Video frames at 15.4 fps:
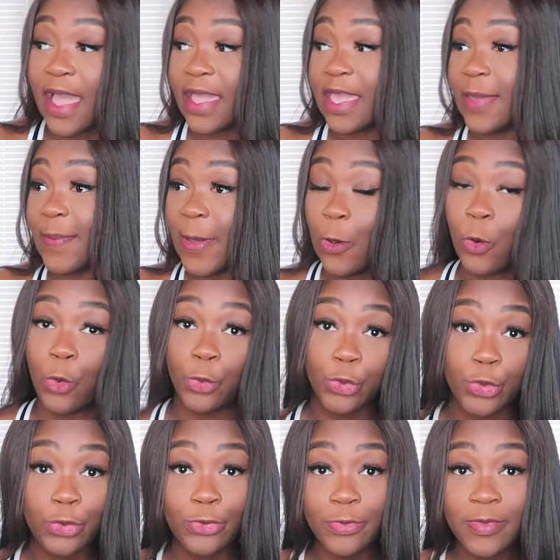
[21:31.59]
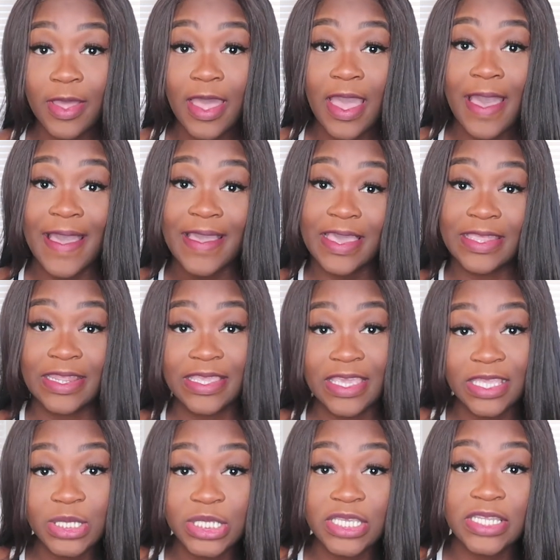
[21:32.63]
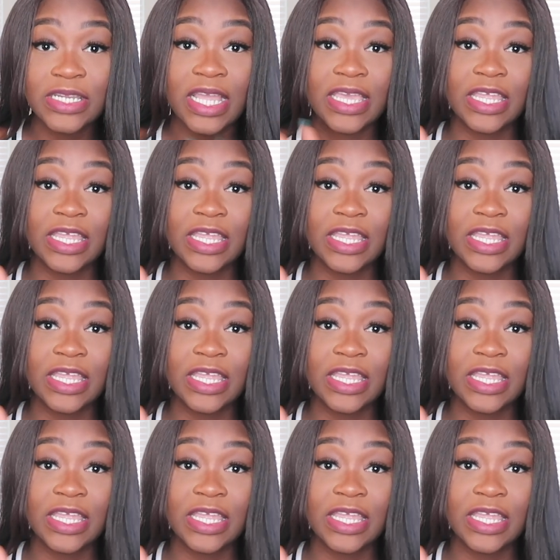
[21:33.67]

I get my own room, I get a kitchen,